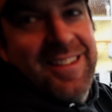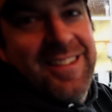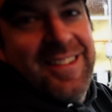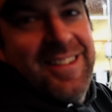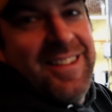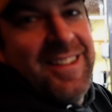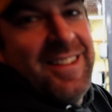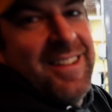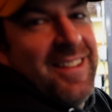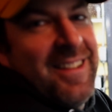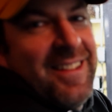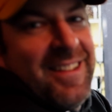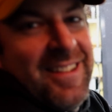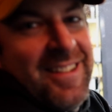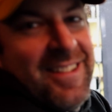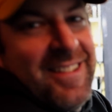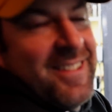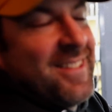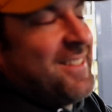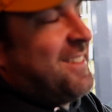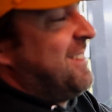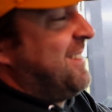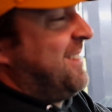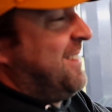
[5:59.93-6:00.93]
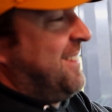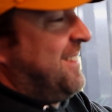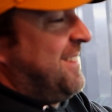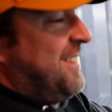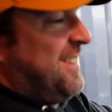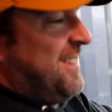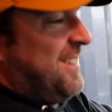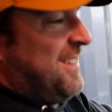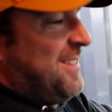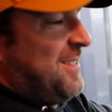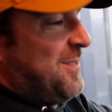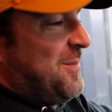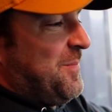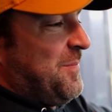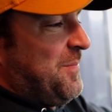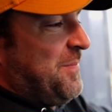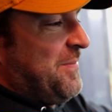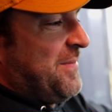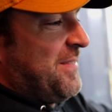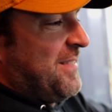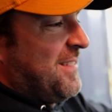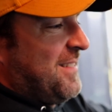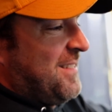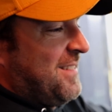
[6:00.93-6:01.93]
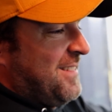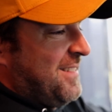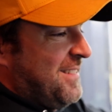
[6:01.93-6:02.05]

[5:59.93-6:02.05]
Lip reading: I have no idea what you're talking about.